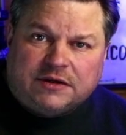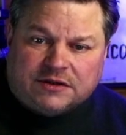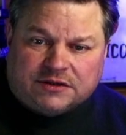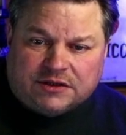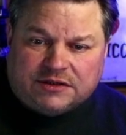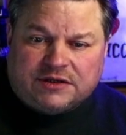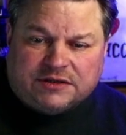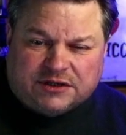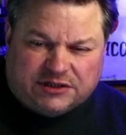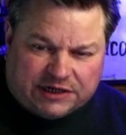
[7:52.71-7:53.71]
So this is
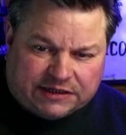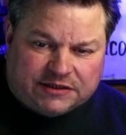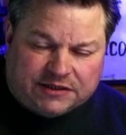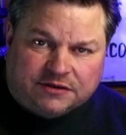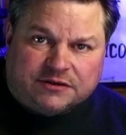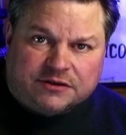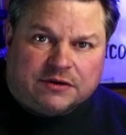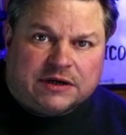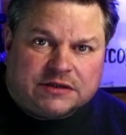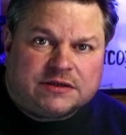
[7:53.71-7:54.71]
suggesting to
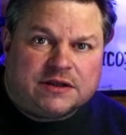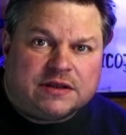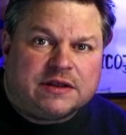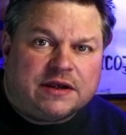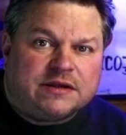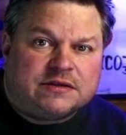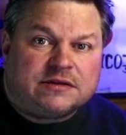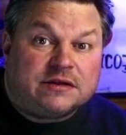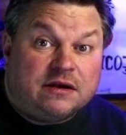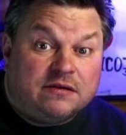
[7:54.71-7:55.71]
us that there's
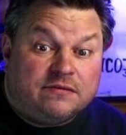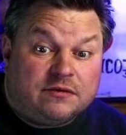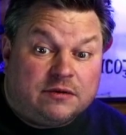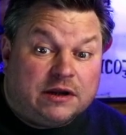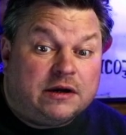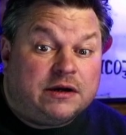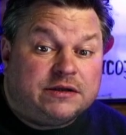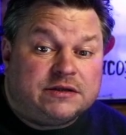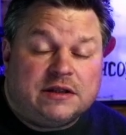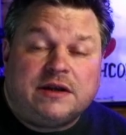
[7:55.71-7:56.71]
quite a high
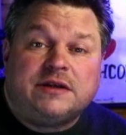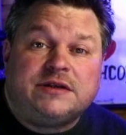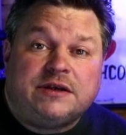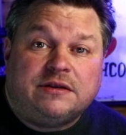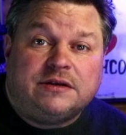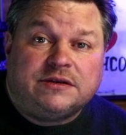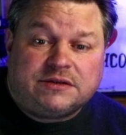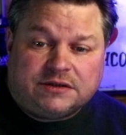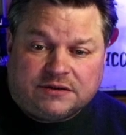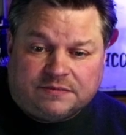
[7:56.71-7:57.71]
salinity in this
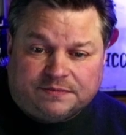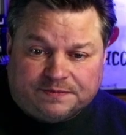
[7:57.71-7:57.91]
system.